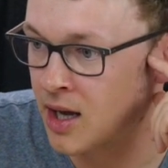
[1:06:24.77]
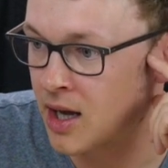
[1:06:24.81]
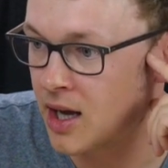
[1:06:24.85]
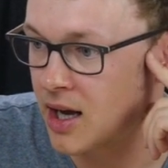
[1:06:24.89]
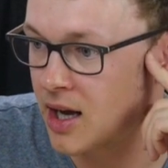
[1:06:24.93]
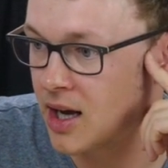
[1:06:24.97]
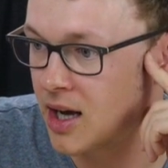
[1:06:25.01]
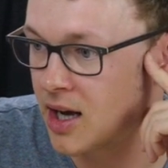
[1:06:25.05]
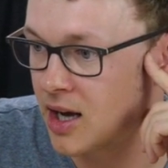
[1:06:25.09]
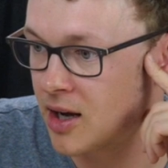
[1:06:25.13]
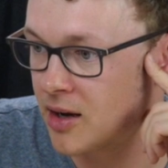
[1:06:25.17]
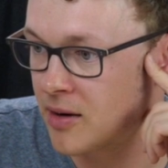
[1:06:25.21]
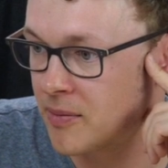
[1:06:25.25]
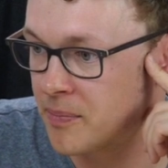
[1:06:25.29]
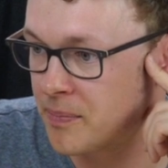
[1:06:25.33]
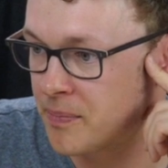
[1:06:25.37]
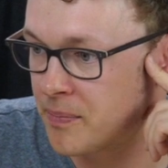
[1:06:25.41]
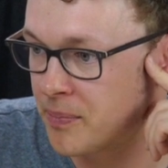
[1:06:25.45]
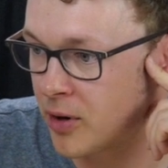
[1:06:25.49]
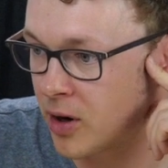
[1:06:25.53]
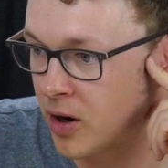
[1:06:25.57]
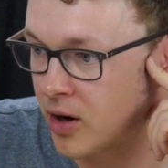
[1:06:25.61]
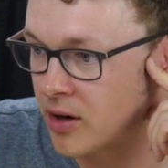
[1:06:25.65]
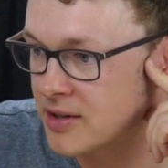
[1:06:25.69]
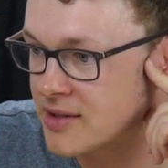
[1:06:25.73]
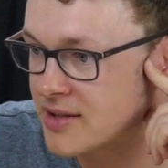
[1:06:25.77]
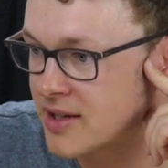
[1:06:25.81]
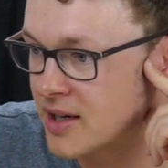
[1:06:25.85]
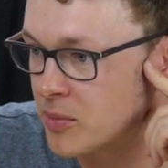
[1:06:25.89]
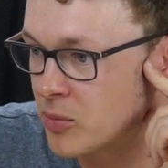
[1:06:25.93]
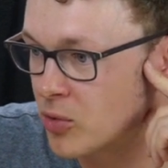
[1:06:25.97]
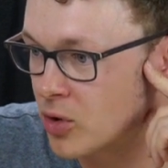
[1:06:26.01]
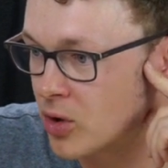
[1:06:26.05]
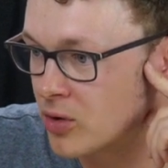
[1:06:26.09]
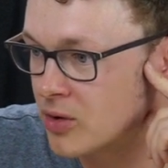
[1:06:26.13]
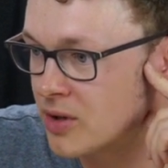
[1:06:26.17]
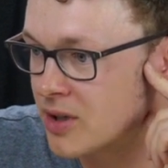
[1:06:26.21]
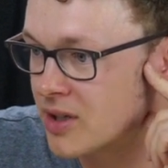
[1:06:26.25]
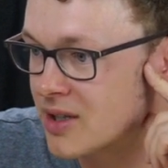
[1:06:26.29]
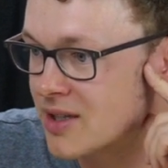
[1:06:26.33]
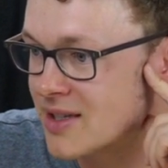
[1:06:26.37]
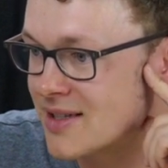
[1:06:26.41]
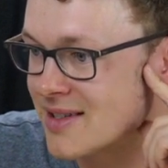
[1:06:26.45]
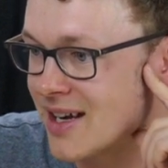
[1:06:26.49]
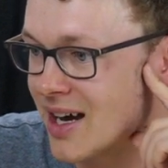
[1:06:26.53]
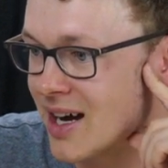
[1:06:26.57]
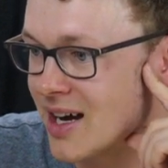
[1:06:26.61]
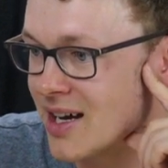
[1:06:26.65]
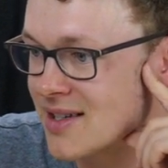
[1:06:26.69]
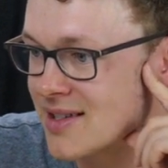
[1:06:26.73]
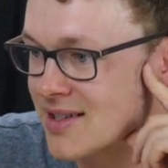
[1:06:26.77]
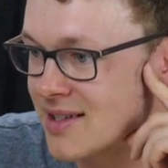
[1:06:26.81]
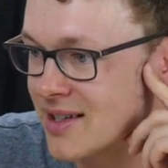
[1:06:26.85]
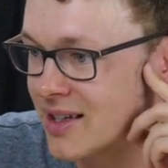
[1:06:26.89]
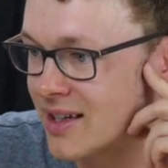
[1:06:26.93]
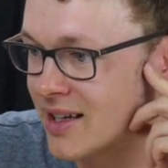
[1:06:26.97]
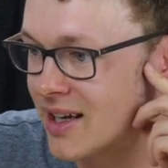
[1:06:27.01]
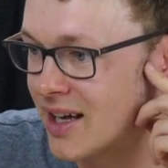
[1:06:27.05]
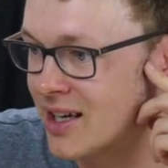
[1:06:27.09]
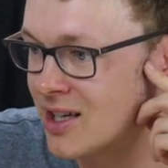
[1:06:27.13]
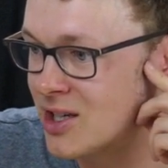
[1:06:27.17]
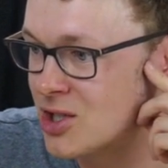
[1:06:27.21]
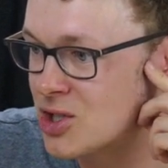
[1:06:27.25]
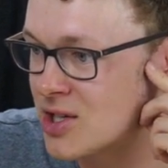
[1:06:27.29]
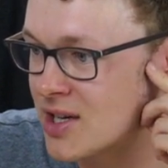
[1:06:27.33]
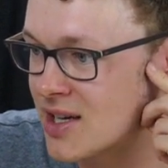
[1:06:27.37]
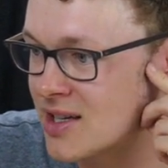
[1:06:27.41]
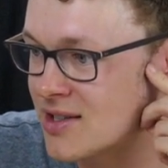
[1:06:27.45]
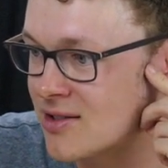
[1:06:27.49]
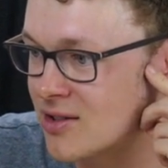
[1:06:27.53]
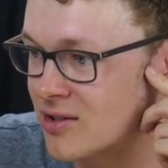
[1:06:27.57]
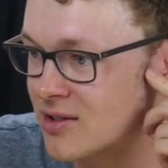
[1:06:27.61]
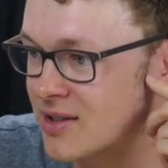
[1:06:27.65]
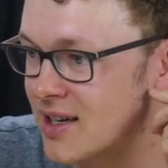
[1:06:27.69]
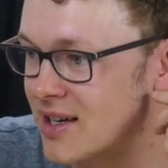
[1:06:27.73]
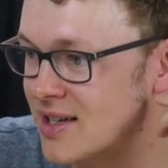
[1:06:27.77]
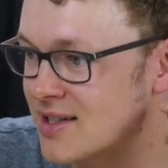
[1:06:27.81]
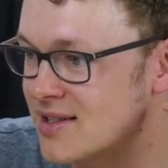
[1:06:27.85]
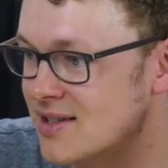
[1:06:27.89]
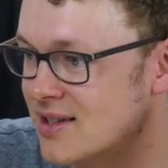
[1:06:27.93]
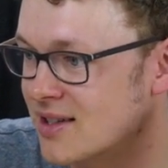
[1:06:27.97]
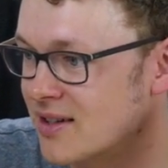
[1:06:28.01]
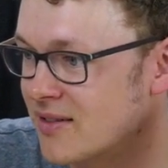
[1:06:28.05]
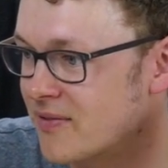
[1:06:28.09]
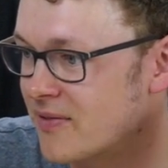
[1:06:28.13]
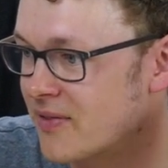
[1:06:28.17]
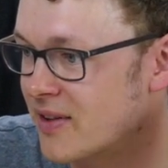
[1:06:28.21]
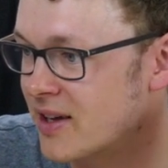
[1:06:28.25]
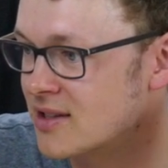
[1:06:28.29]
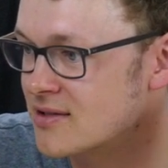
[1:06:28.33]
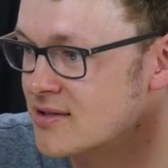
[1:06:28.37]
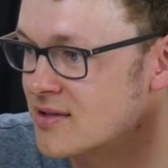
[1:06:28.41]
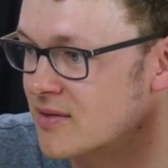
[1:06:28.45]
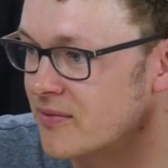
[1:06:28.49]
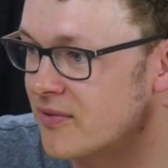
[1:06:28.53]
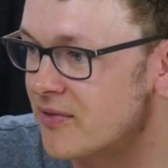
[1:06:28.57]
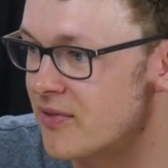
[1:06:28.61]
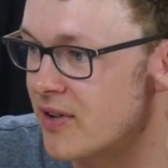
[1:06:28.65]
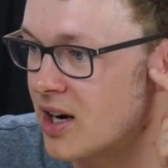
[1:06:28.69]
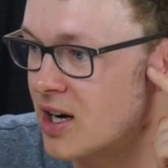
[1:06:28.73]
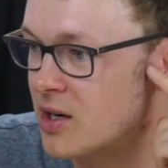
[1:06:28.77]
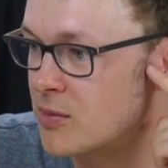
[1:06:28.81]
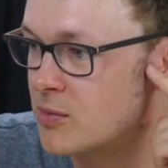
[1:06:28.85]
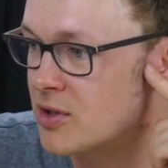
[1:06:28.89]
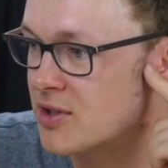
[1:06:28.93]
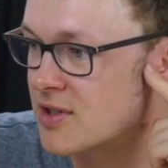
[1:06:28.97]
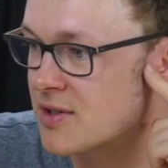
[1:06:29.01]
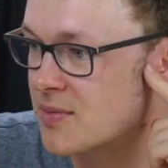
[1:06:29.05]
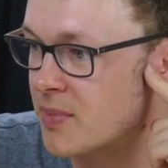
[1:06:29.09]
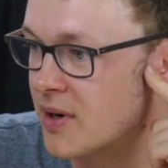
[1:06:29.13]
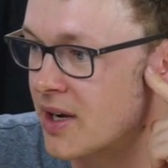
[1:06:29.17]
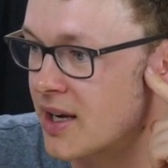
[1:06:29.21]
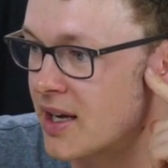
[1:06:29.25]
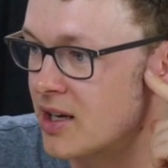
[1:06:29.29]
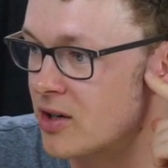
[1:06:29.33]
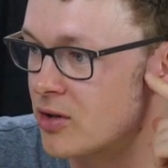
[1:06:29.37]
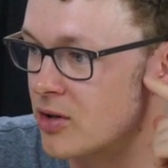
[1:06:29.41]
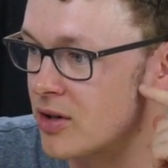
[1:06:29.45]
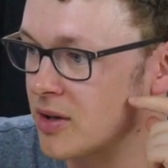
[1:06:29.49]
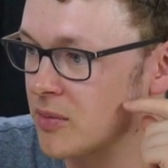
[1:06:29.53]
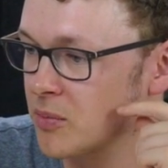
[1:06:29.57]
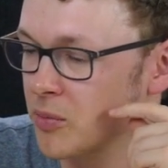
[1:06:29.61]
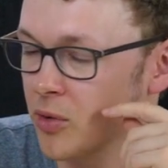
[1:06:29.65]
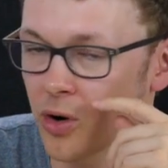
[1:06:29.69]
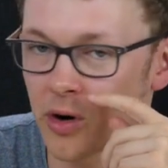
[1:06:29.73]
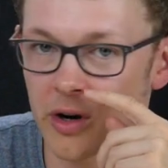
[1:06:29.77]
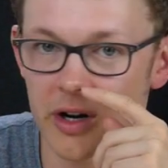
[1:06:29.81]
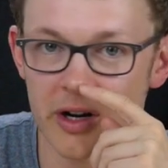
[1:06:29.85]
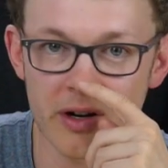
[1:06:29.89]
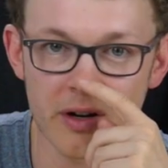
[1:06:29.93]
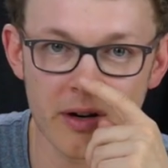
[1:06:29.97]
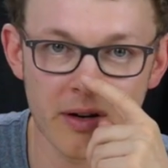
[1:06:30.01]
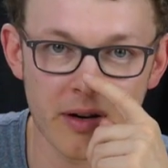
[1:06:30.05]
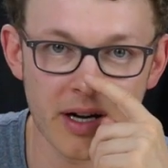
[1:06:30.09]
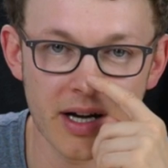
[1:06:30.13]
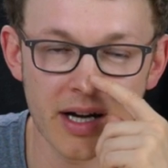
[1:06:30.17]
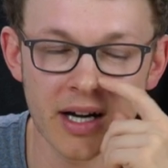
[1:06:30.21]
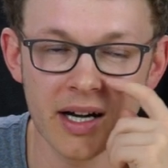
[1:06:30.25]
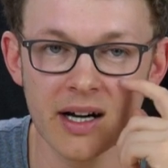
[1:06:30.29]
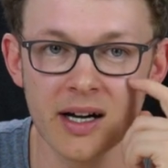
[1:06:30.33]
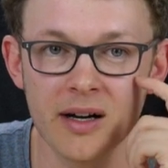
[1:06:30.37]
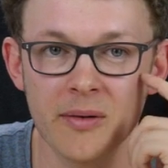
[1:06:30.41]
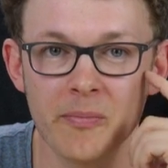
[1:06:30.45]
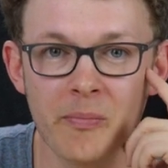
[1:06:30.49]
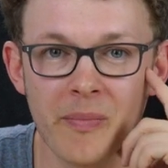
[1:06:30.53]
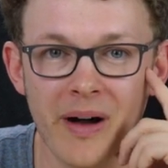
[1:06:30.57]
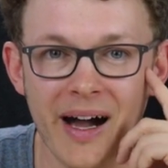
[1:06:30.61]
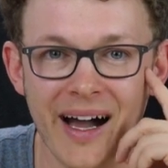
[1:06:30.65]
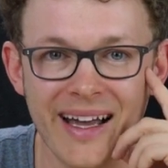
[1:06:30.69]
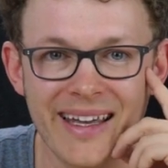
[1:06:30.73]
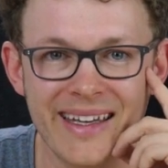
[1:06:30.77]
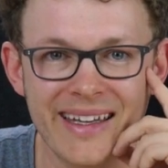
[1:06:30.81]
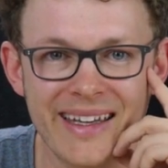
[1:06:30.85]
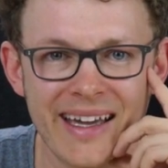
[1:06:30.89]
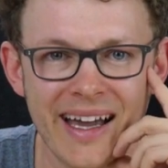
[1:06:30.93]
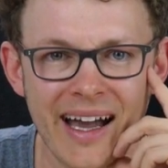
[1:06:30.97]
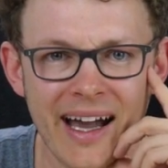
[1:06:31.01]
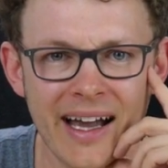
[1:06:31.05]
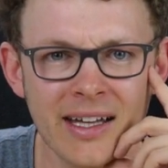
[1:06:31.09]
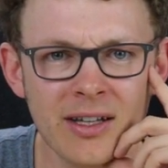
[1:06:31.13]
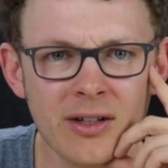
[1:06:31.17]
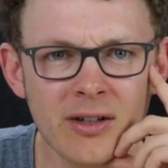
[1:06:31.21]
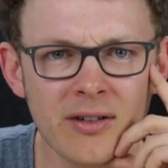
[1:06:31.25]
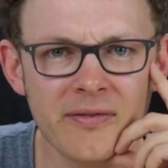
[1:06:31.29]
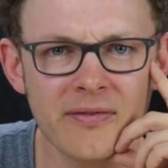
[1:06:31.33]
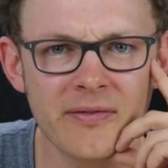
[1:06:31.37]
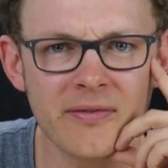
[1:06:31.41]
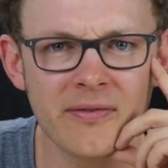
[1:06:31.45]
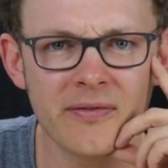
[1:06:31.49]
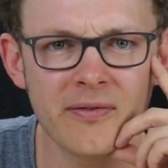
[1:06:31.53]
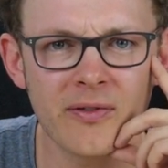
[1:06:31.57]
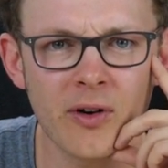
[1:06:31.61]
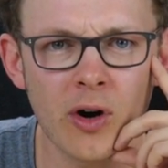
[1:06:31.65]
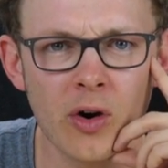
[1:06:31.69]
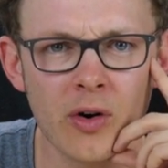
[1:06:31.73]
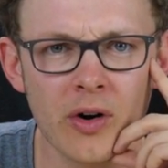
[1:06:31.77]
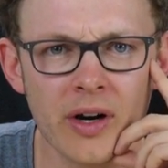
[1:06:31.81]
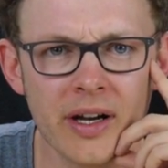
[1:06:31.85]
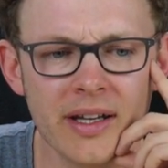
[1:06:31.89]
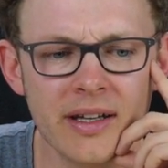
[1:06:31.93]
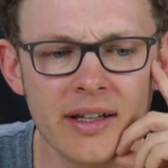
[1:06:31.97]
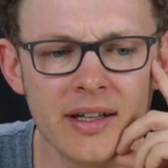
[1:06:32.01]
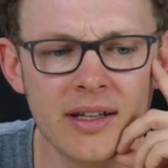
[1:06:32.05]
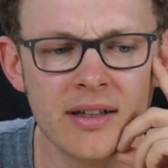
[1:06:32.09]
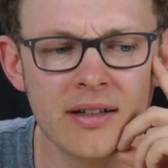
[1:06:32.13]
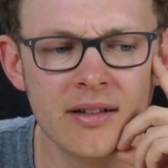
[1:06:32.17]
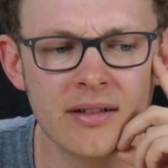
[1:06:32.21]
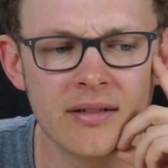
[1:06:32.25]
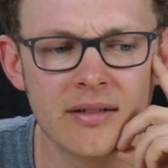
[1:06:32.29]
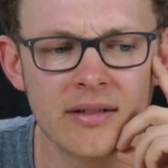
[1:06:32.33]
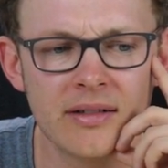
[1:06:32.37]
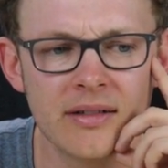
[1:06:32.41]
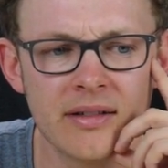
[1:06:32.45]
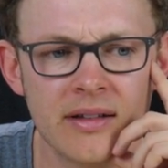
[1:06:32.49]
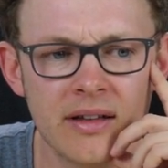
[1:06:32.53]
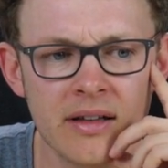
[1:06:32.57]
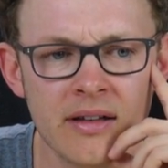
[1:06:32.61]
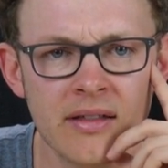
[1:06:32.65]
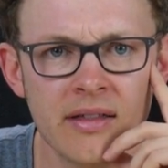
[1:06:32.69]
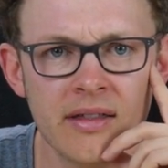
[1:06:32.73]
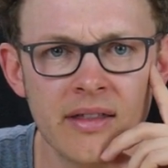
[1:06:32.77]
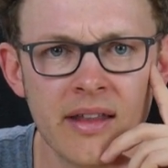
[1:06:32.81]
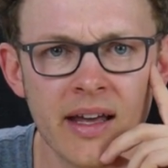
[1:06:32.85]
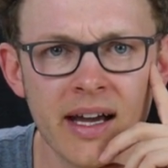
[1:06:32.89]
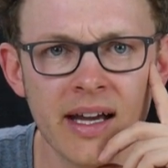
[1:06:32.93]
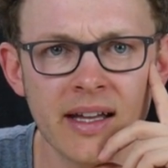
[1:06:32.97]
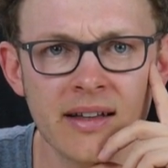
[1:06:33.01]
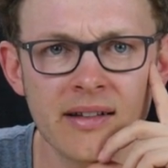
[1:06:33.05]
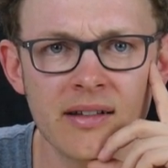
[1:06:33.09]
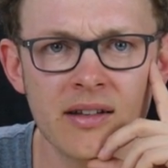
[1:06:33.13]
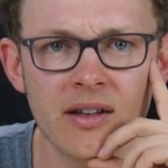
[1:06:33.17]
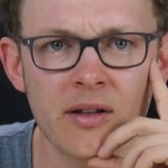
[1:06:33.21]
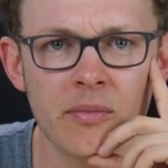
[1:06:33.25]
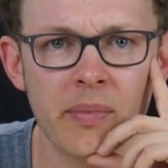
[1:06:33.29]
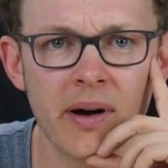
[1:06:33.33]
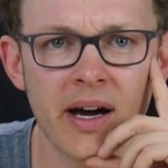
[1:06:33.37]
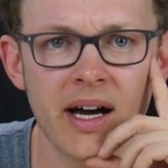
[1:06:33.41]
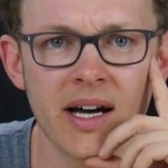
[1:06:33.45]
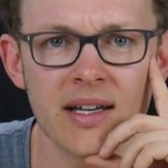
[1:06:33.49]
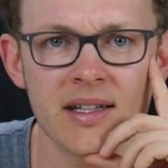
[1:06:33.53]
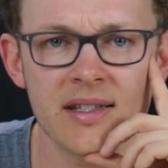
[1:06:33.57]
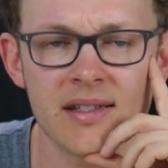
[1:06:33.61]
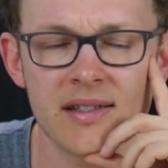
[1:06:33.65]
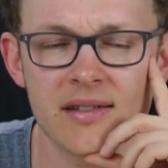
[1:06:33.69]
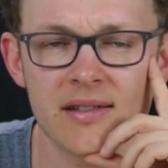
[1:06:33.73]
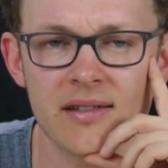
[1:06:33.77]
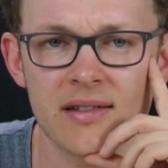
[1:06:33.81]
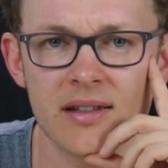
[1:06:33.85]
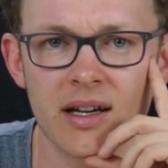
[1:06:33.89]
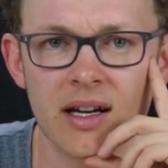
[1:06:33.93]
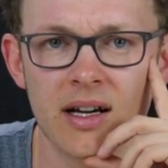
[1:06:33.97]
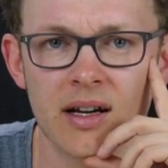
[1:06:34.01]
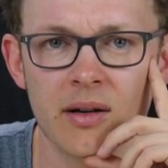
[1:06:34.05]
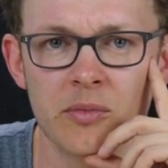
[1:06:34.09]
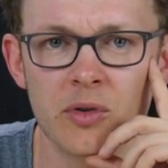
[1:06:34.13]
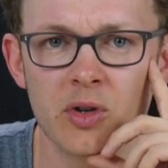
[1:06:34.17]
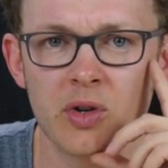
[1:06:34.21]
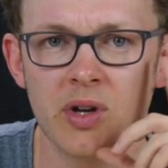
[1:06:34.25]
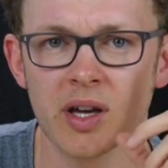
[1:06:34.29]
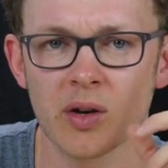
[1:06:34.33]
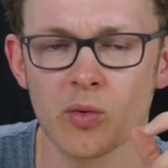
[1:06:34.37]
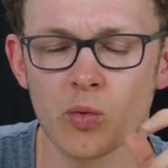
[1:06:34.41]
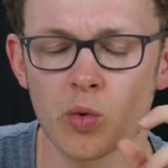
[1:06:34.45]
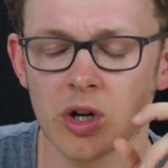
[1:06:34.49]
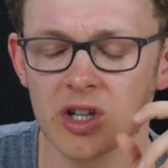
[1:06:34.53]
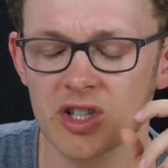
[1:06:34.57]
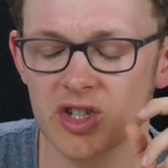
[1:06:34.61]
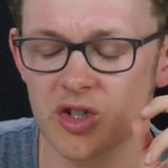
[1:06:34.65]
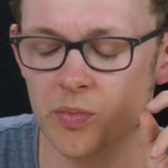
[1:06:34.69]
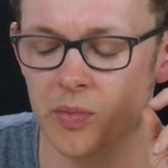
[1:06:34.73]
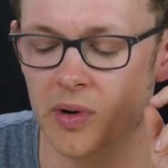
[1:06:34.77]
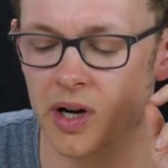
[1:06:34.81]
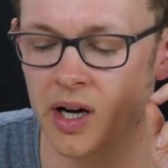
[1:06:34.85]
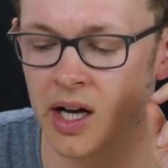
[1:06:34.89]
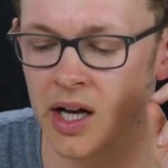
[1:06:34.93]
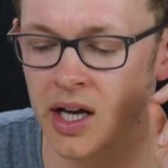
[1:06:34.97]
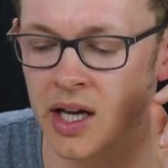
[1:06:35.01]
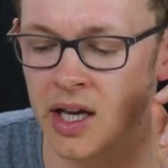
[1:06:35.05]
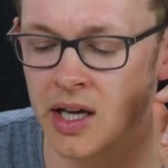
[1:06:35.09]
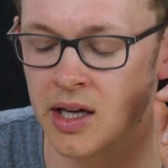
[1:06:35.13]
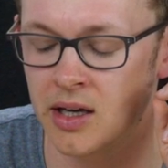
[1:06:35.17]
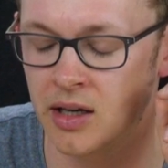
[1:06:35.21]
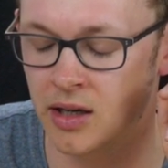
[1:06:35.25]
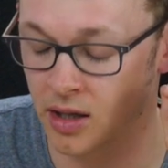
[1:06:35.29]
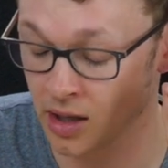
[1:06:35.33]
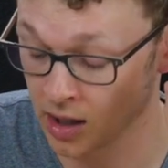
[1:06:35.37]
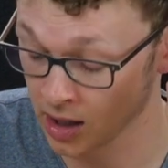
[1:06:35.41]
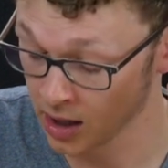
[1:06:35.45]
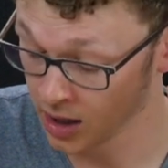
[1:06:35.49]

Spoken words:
Part-time Ronan is asking, any chance on testing Phantom Fibers by Adrian Boyer? I kind of already did that in the past. You can watch my,